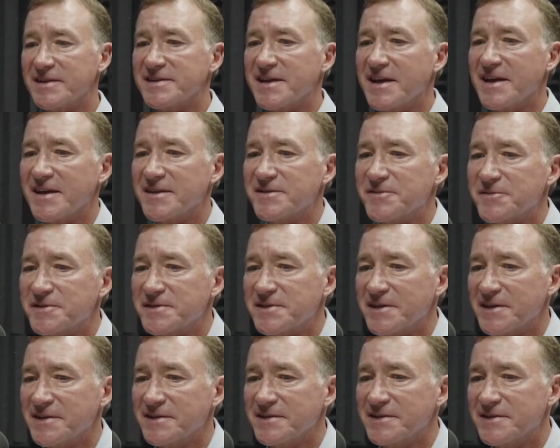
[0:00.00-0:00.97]

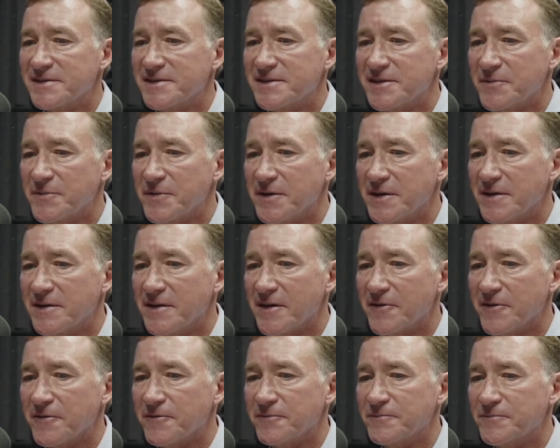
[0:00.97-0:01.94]
interesting to me
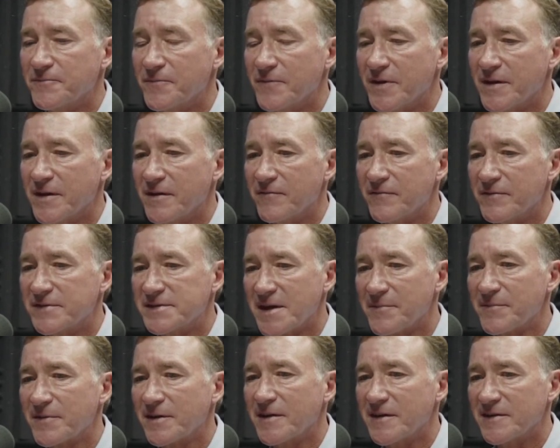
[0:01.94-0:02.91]
though,
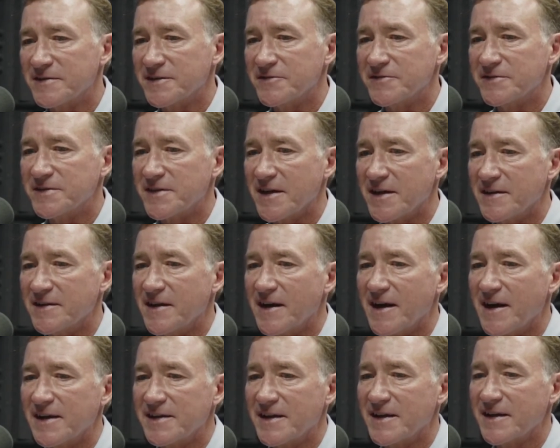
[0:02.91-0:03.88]
something that you said that
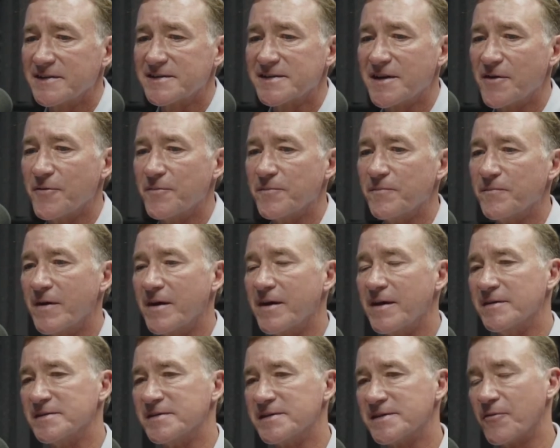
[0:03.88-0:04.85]
I think
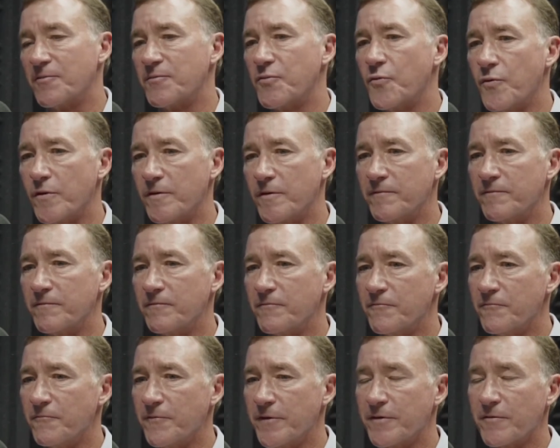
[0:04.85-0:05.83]
is so important
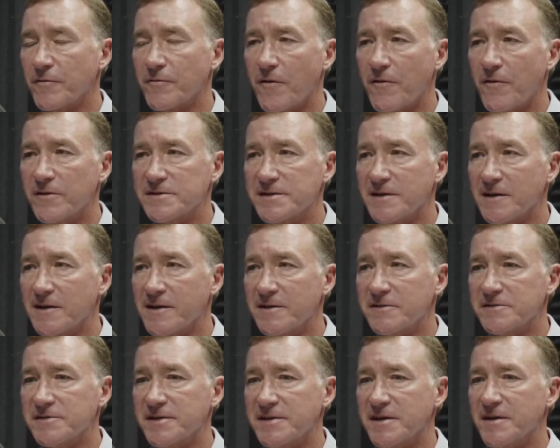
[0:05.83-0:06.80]
with regards to
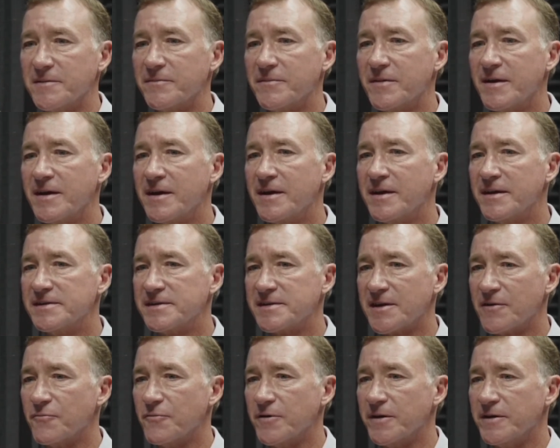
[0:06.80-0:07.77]
leadership.
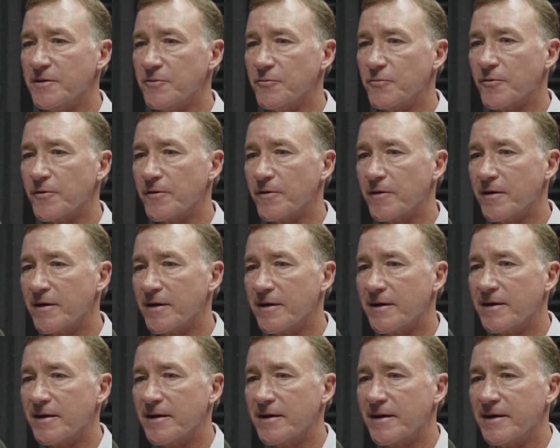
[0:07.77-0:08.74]
So when you were
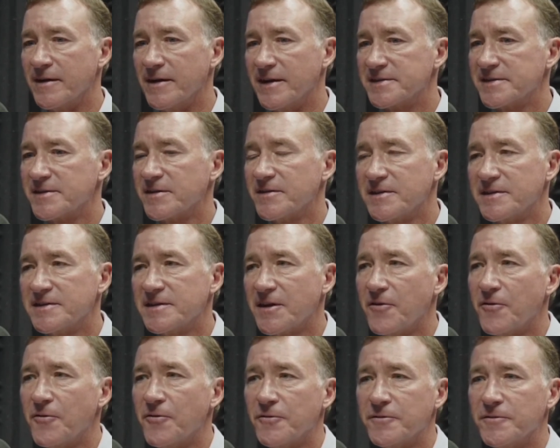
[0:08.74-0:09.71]
initially
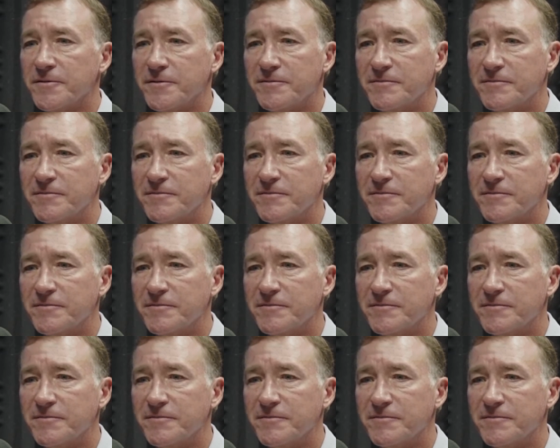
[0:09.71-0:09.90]
told,